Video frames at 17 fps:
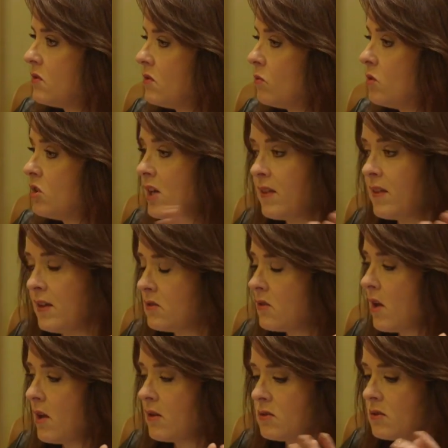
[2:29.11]
which I think is
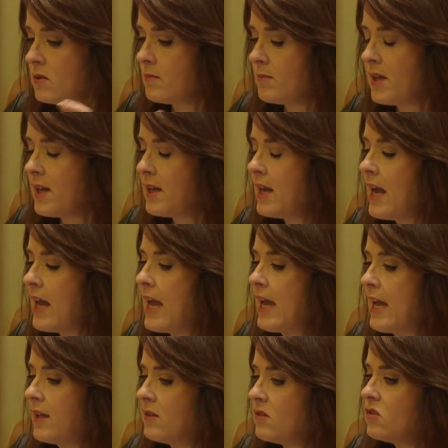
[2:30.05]
awesome, but
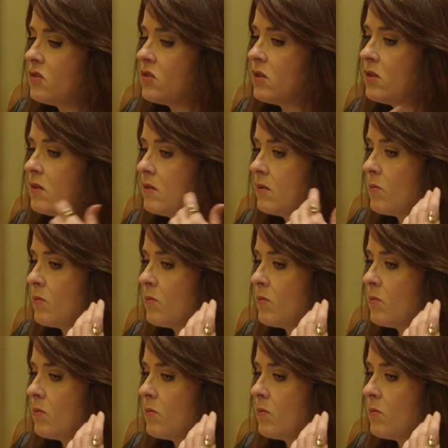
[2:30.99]
this is the